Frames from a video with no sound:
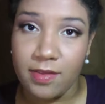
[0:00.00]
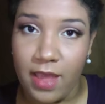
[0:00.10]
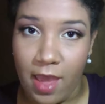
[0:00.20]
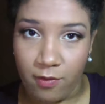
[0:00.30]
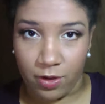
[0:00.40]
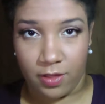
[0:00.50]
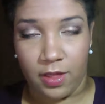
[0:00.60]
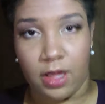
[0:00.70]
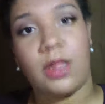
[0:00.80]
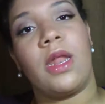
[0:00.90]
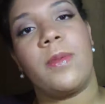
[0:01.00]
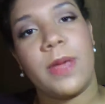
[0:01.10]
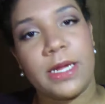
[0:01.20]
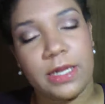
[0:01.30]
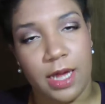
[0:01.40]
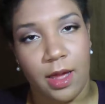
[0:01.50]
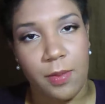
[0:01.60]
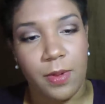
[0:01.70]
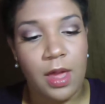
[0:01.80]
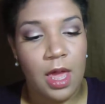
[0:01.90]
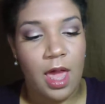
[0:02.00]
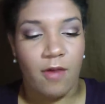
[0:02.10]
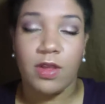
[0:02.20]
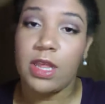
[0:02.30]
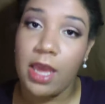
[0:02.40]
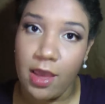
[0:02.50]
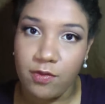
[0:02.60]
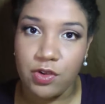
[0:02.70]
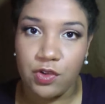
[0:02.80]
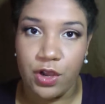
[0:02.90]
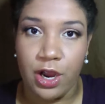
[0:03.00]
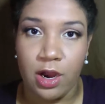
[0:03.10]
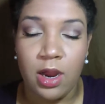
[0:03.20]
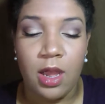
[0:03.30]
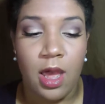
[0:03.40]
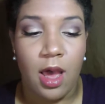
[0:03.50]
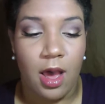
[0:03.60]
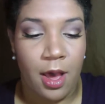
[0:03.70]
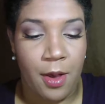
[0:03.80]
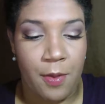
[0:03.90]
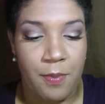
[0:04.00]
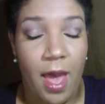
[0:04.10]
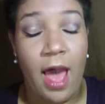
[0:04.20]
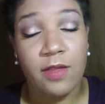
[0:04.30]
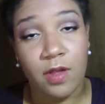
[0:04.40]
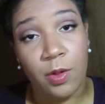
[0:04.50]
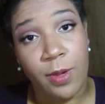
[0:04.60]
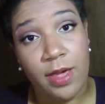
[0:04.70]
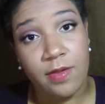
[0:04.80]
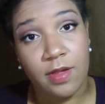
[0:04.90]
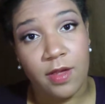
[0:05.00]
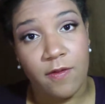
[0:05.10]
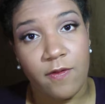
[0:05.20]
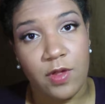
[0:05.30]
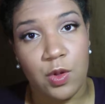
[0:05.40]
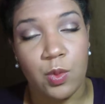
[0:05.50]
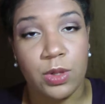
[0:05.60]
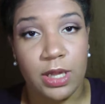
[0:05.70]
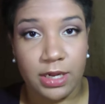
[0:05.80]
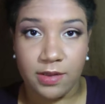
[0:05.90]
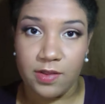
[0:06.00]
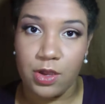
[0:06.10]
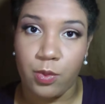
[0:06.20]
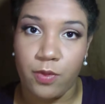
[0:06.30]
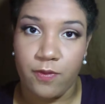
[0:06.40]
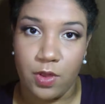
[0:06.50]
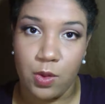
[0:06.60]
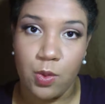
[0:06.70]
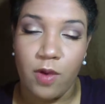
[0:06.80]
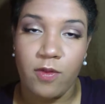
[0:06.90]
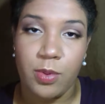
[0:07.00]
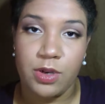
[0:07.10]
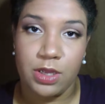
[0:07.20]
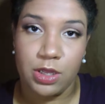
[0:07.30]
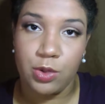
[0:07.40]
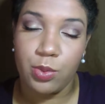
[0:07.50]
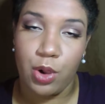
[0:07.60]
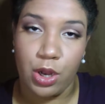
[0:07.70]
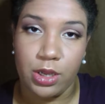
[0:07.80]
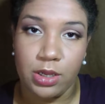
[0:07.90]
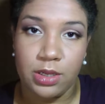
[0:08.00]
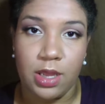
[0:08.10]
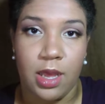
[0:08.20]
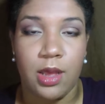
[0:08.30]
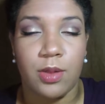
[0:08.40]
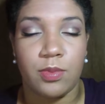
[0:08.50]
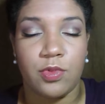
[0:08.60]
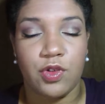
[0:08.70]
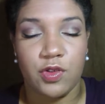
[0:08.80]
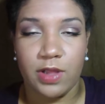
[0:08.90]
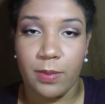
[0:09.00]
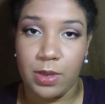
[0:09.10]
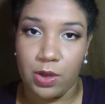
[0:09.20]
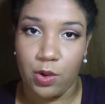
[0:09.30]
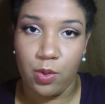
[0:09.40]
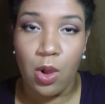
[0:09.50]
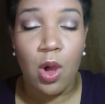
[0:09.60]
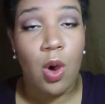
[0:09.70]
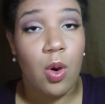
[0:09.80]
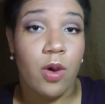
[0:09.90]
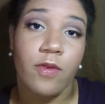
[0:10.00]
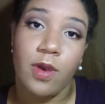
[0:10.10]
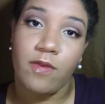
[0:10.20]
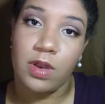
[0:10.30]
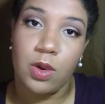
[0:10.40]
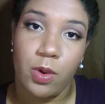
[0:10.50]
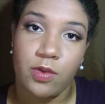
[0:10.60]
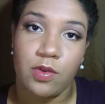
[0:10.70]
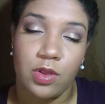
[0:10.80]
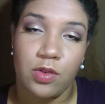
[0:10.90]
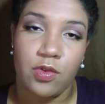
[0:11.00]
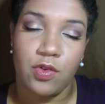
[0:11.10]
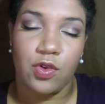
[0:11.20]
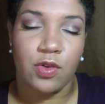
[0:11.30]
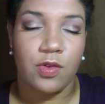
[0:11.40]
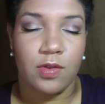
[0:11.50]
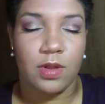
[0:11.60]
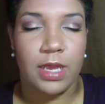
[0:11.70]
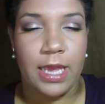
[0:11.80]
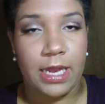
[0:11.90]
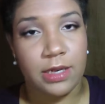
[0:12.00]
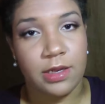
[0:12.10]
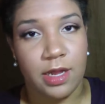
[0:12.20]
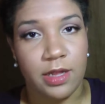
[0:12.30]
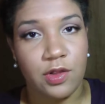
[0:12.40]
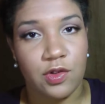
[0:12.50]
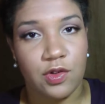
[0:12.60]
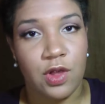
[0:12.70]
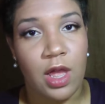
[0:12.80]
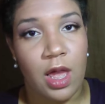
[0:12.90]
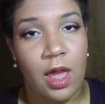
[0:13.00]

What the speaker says: is everything that I picked up, everything I have to share. As always, if you would like to see a review of a particular product, just let me know. Or if you have any questions, just get in touch.